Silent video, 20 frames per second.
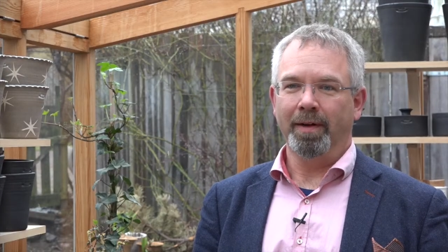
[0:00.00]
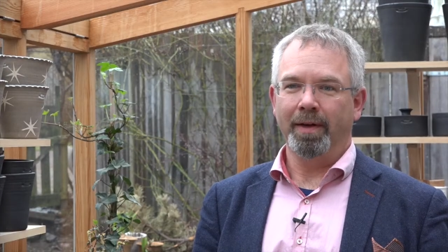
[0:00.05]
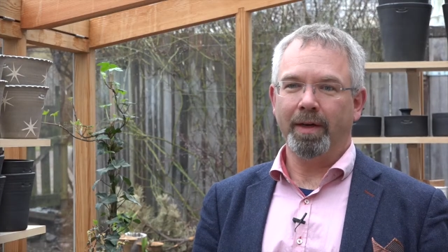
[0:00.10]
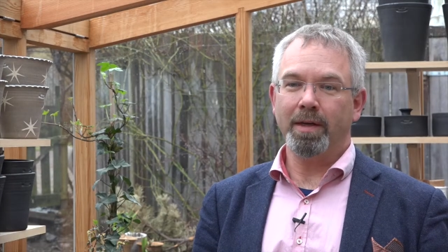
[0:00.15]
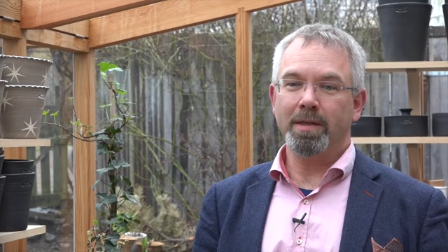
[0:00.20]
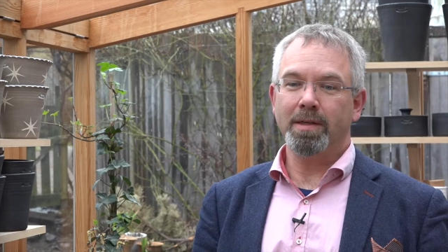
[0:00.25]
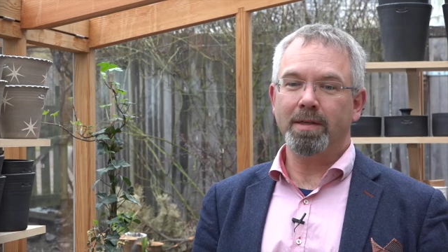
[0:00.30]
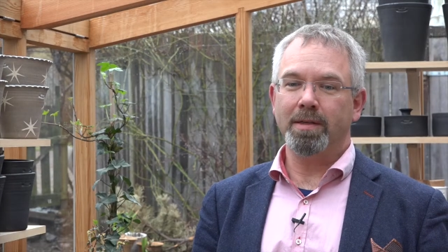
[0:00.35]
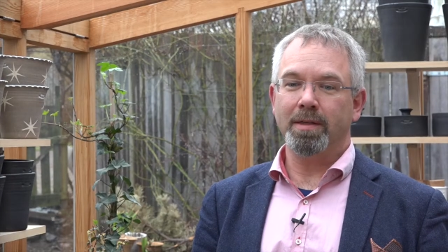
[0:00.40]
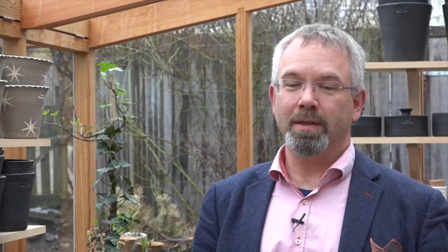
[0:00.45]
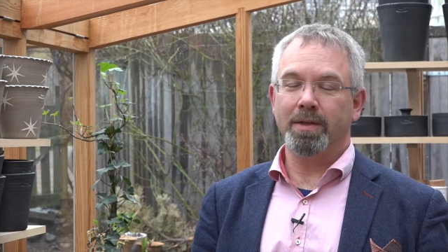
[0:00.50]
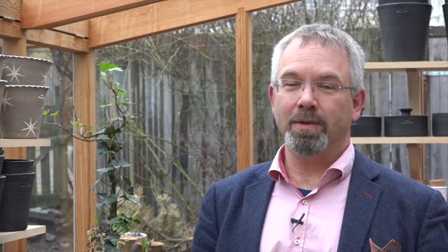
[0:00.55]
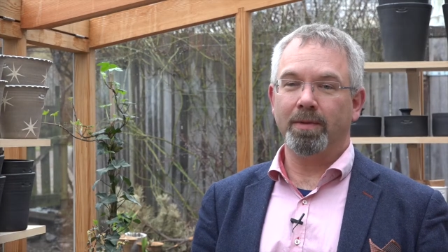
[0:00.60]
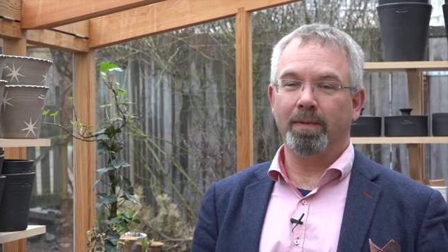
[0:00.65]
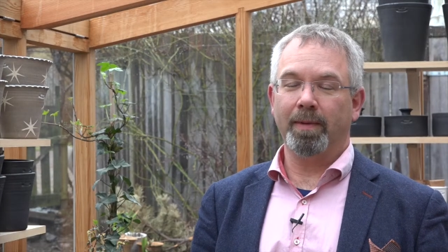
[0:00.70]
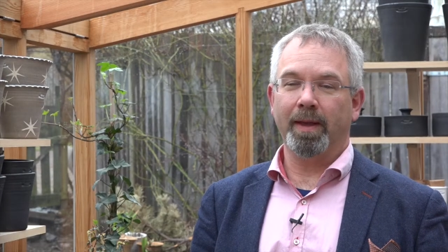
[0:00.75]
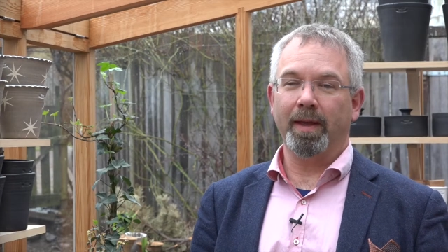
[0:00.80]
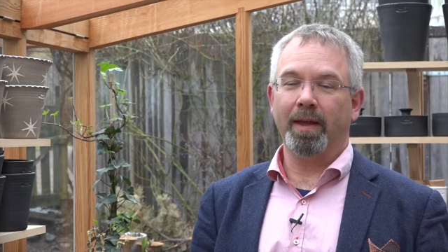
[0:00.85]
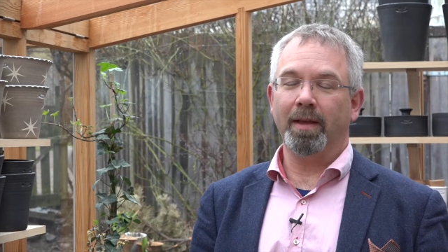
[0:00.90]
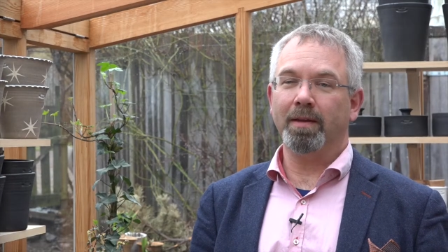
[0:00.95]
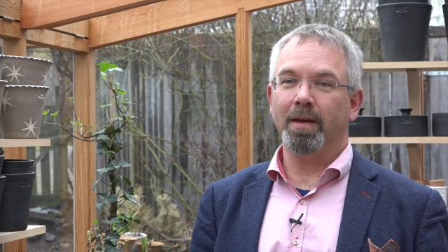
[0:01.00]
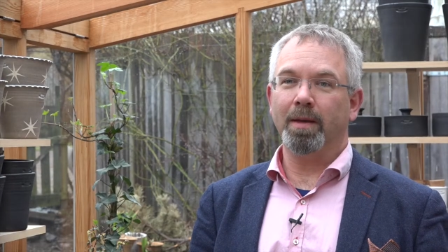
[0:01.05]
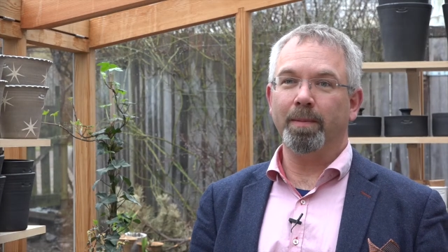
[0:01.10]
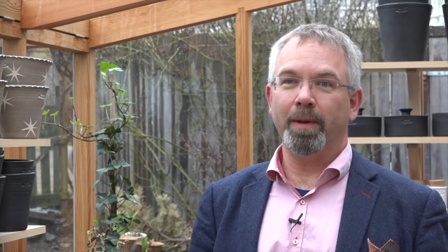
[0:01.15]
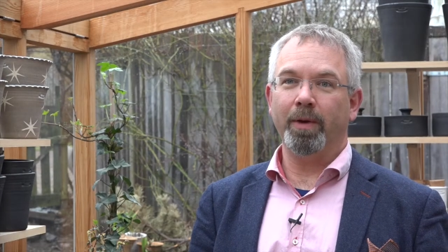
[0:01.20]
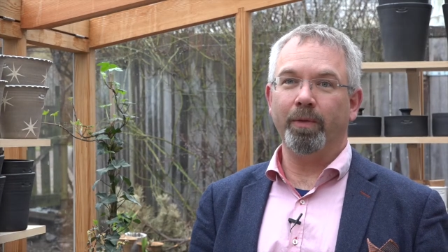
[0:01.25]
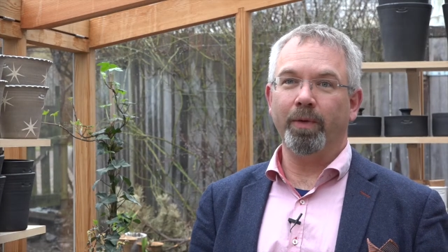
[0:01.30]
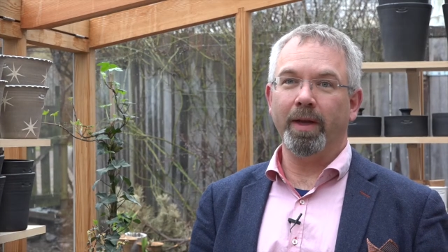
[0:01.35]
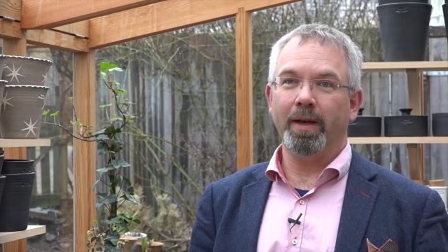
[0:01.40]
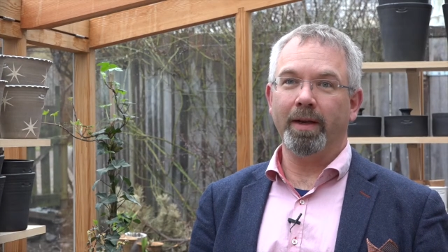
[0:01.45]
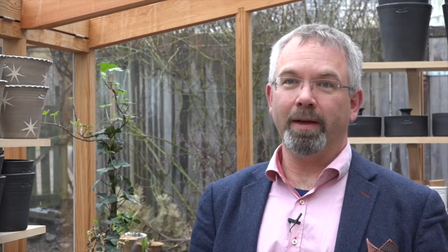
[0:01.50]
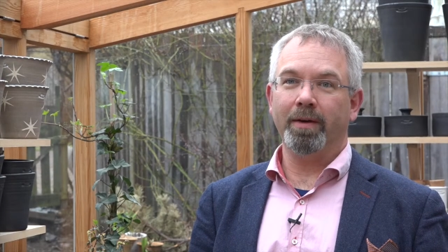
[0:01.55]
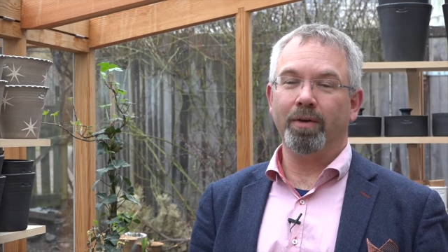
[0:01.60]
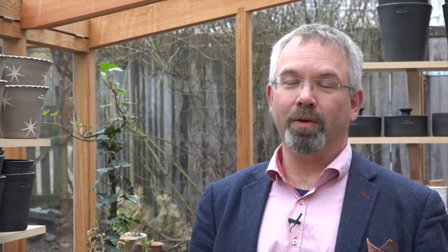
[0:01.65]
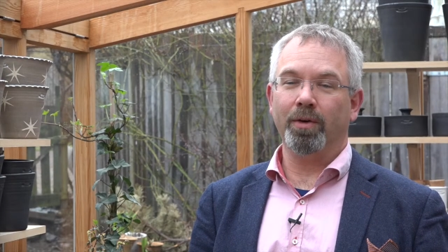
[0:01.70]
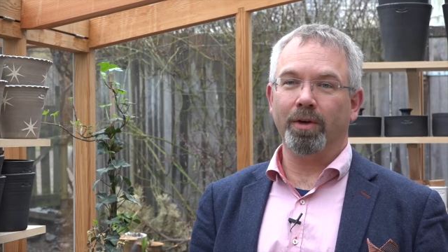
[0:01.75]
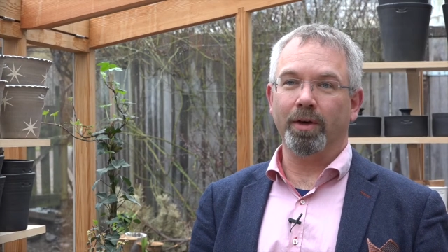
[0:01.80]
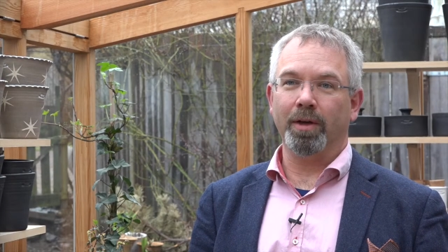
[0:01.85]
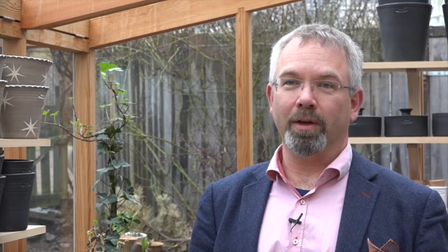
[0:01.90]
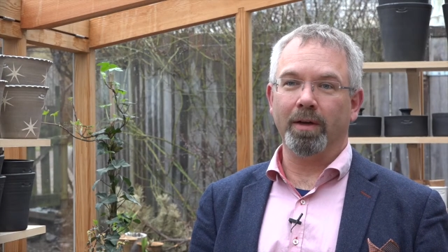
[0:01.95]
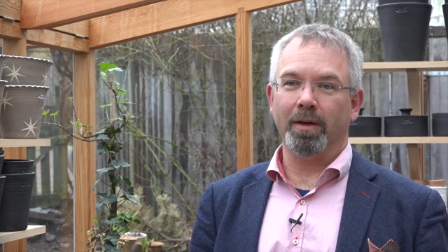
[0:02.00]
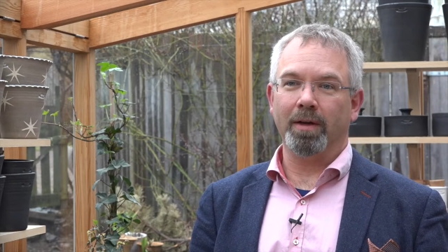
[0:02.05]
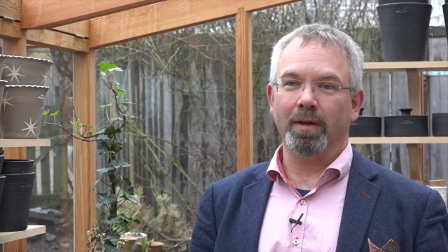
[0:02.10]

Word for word: Yes, it can be really annoying.